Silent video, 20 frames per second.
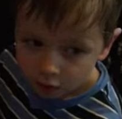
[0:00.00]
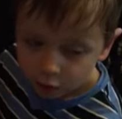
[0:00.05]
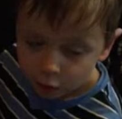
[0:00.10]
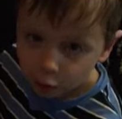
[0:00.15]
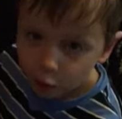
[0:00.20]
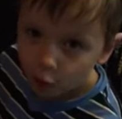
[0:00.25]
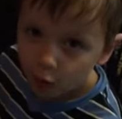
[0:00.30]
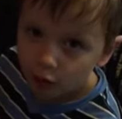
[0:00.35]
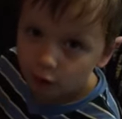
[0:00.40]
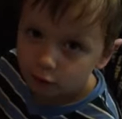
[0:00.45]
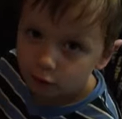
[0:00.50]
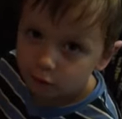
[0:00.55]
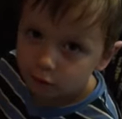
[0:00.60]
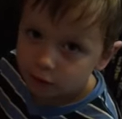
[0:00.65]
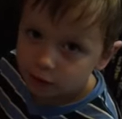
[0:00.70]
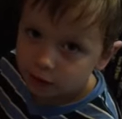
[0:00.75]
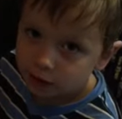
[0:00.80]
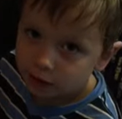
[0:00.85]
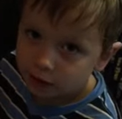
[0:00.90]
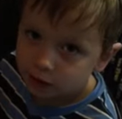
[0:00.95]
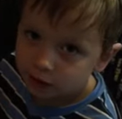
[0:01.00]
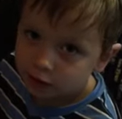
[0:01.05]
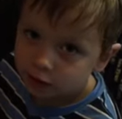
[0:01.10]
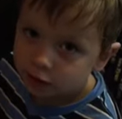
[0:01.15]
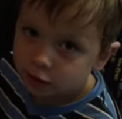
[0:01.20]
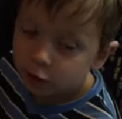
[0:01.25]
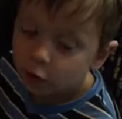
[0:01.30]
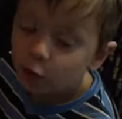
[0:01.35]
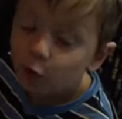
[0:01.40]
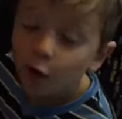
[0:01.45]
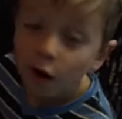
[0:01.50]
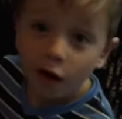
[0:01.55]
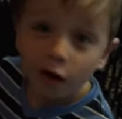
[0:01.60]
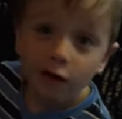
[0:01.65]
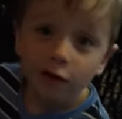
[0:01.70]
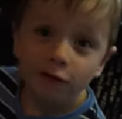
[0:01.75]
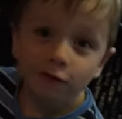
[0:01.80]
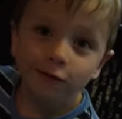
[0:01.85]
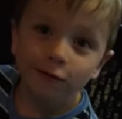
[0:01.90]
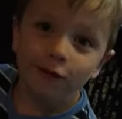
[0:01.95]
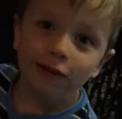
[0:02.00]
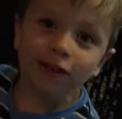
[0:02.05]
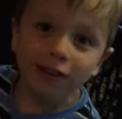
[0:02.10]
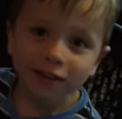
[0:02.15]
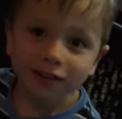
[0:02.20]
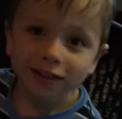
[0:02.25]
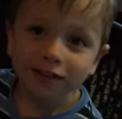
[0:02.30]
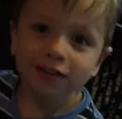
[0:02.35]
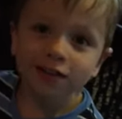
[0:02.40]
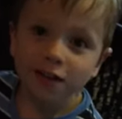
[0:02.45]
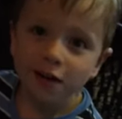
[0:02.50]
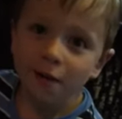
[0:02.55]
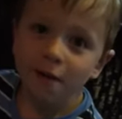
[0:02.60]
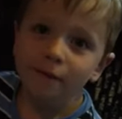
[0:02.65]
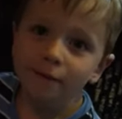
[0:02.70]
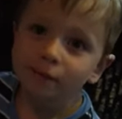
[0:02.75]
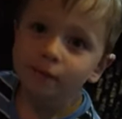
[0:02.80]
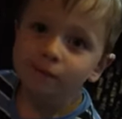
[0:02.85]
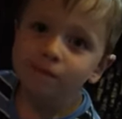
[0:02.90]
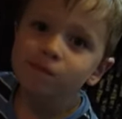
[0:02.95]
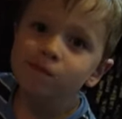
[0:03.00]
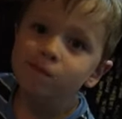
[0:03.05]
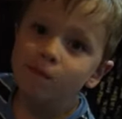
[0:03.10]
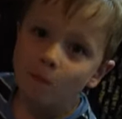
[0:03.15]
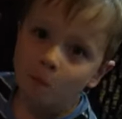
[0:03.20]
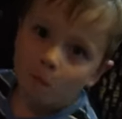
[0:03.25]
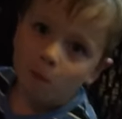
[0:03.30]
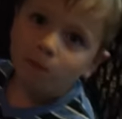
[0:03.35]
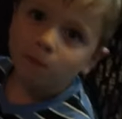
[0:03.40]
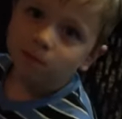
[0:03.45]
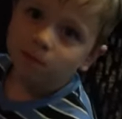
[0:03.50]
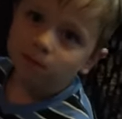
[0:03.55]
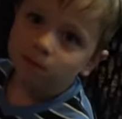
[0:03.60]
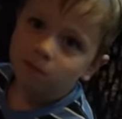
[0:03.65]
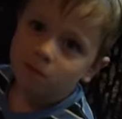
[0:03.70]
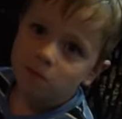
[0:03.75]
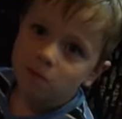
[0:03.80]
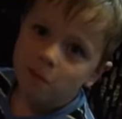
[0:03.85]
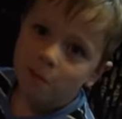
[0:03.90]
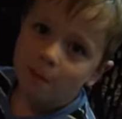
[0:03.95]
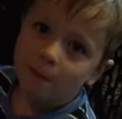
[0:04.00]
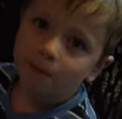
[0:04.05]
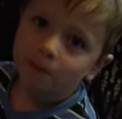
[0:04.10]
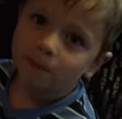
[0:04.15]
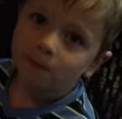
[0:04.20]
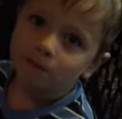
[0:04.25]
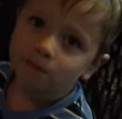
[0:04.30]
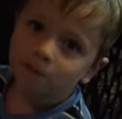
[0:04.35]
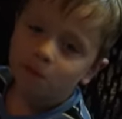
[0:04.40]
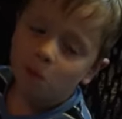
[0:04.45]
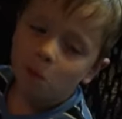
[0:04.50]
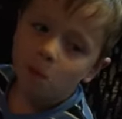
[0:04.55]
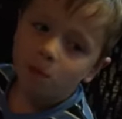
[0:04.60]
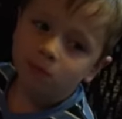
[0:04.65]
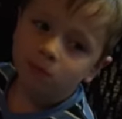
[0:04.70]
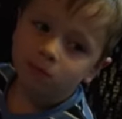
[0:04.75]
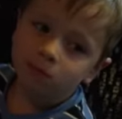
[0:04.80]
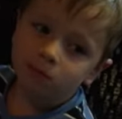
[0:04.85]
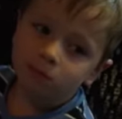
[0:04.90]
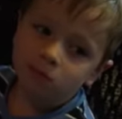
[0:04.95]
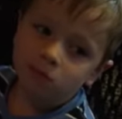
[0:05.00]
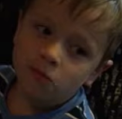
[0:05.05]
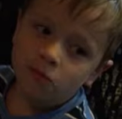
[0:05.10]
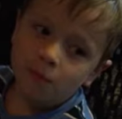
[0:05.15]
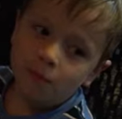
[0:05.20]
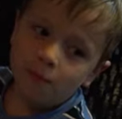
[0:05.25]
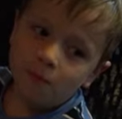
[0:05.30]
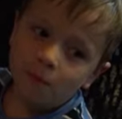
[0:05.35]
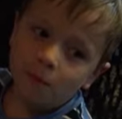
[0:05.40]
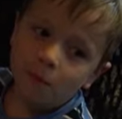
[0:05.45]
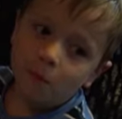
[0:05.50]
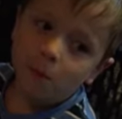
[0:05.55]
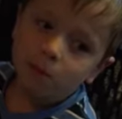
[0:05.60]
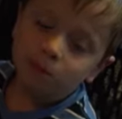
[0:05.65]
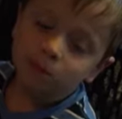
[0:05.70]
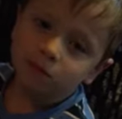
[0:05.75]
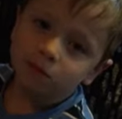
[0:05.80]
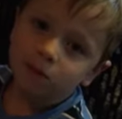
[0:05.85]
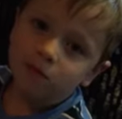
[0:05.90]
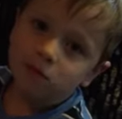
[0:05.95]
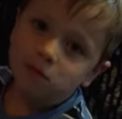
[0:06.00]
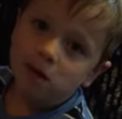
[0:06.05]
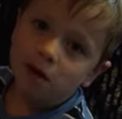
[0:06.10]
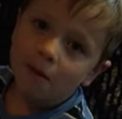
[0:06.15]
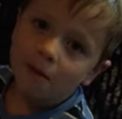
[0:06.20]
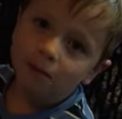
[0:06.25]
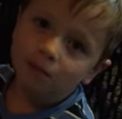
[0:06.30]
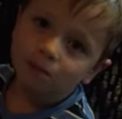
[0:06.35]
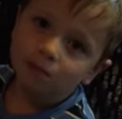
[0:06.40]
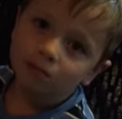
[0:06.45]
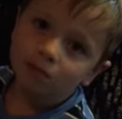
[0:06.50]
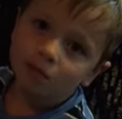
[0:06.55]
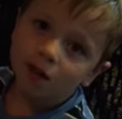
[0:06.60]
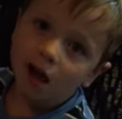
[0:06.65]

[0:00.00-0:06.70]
The water thing. The water thing. The water thing? What did you do? With You could use the ball for the water thing?